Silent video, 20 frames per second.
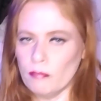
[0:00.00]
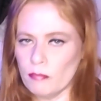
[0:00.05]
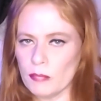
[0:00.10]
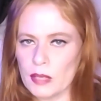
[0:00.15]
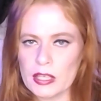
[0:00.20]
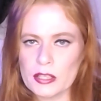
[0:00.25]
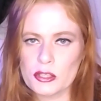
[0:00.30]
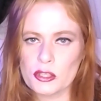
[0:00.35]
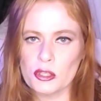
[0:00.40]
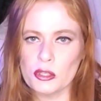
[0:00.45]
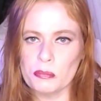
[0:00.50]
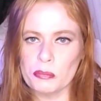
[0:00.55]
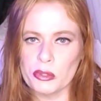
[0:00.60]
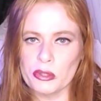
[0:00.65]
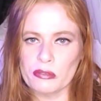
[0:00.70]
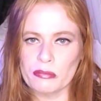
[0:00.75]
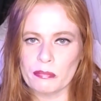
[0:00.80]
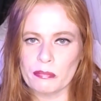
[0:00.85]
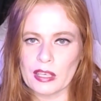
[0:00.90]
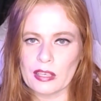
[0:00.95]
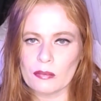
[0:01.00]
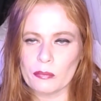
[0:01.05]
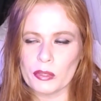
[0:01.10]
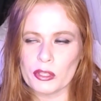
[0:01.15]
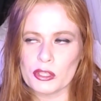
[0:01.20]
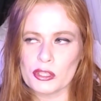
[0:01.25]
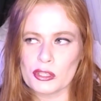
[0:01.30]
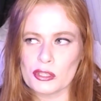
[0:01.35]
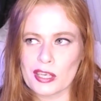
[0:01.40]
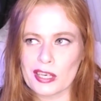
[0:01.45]
MeToo movement,
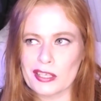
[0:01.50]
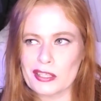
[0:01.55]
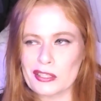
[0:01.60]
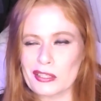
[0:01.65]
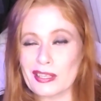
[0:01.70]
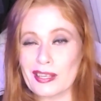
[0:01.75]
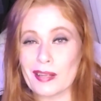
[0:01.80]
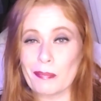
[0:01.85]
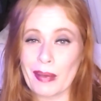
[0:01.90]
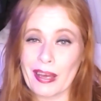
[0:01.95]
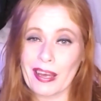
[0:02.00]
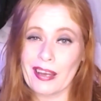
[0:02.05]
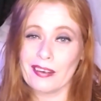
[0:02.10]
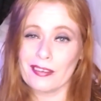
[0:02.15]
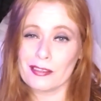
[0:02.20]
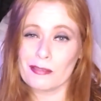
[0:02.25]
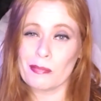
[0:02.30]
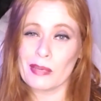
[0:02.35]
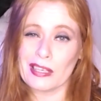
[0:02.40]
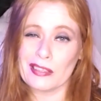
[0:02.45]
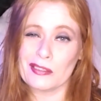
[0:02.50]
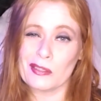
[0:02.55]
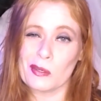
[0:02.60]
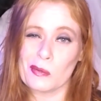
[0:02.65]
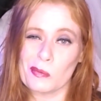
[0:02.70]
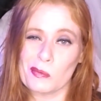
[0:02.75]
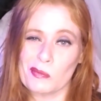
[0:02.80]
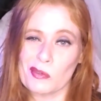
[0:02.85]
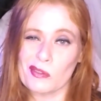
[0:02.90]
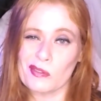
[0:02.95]
which is actually the pound MeToo
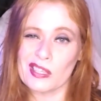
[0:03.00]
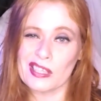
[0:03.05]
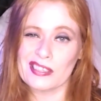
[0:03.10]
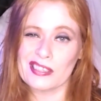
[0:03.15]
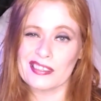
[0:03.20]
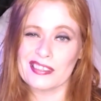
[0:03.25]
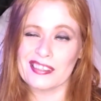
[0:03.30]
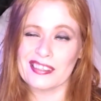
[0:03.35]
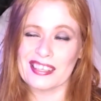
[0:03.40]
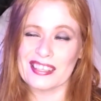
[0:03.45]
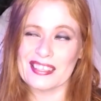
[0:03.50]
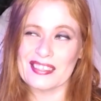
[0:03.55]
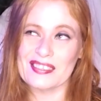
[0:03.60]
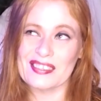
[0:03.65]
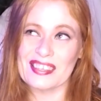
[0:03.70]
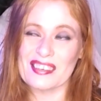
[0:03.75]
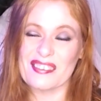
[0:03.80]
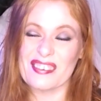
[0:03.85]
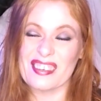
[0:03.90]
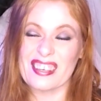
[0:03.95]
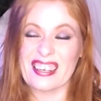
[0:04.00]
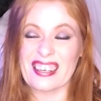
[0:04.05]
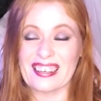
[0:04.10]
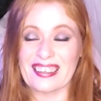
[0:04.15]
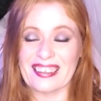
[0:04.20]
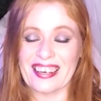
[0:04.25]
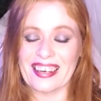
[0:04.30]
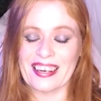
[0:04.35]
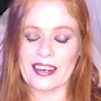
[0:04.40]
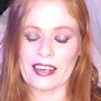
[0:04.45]
movement, so that's really fucking
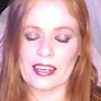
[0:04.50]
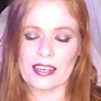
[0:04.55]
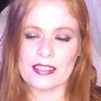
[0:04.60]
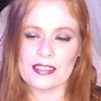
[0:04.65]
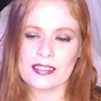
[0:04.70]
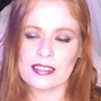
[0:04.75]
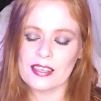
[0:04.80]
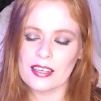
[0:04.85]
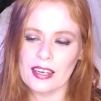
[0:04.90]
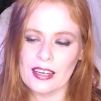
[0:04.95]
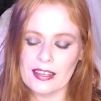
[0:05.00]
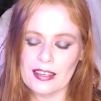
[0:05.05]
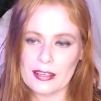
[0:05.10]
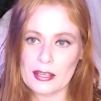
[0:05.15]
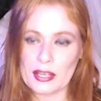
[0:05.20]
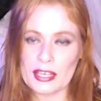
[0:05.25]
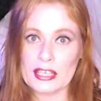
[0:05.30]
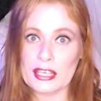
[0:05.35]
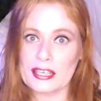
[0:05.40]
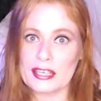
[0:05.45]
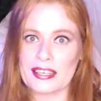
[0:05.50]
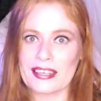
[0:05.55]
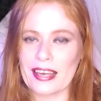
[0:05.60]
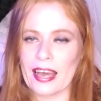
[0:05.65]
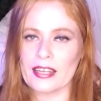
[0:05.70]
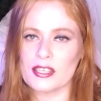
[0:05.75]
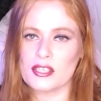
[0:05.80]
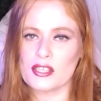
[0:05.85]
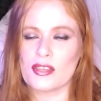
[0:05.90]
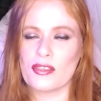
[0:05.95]
hilarious that they didn't
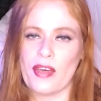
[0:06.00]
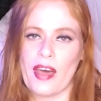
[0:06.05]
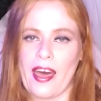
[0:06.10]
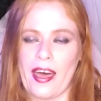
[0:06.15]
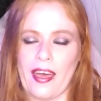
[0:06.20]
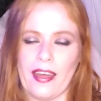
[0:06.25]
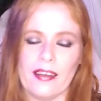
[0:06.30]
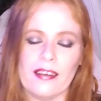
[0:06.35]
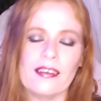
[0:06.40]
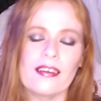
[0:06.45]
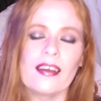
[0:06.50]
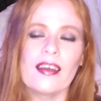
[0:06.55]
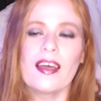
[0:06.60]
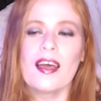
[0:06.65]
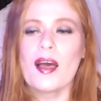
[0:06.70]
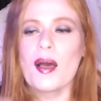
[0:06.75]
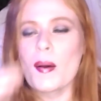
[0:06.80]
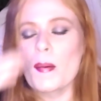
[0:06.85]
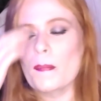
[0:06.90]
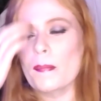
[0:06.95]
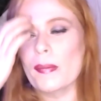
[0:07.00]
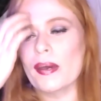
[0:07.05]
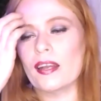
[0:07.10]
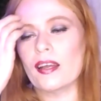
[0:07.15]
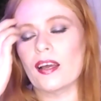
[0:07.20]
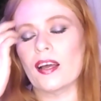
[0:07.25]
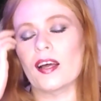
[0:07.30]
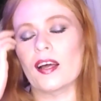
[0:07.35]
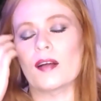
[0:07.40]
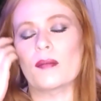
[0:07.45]
catch that.
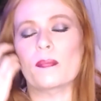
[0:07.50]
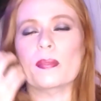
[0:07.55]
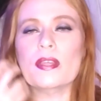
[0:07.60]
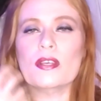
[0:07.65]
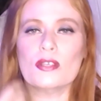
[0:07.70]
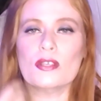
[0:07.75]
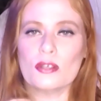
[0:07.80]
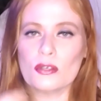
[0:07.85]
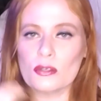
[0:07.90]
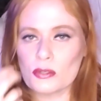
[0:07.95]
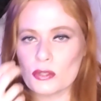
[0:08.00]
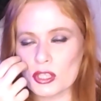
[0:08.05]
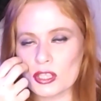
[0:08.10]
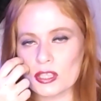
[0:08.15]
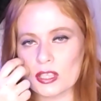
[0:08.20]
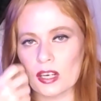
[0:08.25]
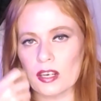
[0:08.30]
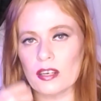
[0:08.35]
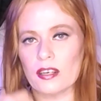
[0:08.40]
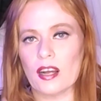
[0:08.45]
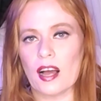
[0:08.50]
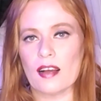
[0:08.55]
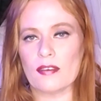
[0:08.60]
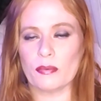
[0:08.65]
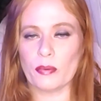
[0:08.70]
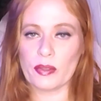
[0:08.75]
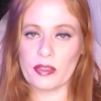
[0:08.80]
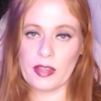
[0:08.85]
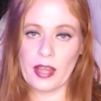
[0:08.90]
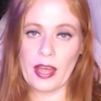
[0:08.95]
But so she started
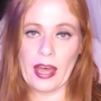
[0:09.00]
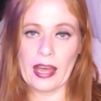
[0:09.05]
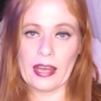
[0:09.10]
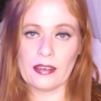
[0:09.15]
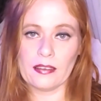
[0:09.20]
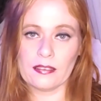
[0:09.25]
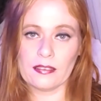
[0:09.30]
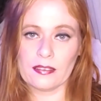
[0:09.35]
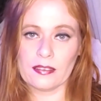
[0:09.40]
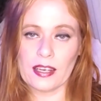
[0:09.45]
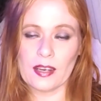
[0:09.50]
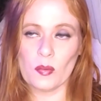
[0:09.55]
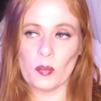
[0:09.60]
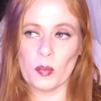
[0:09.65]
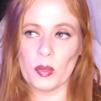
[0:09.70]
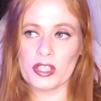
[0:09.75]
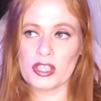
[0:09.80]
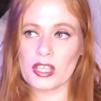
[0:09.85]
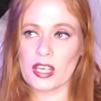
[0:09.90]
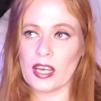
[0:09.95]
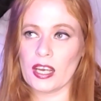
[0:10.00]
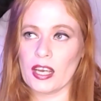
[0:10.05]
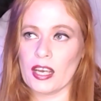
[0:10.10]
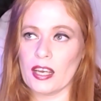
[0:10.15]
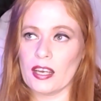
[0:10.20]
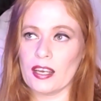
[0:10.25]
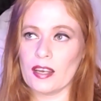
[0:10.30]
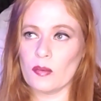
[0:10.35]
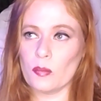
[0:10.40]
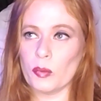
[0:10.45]
off with that, in
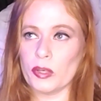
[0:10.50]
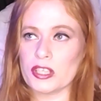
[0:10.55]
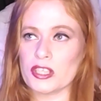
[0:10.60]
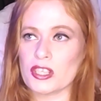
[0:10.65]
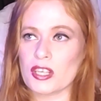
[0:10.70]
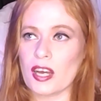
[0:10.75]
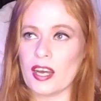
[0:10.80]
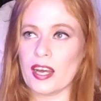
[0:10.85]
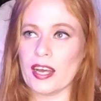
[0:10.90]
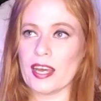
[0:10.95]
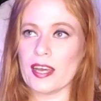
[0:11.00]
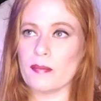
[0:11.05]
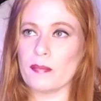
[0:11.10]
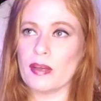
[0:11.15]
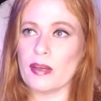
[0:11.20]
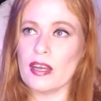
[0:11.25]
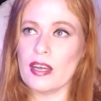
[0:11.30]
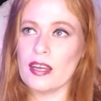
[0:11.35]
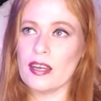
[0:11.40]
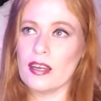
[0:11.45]
which time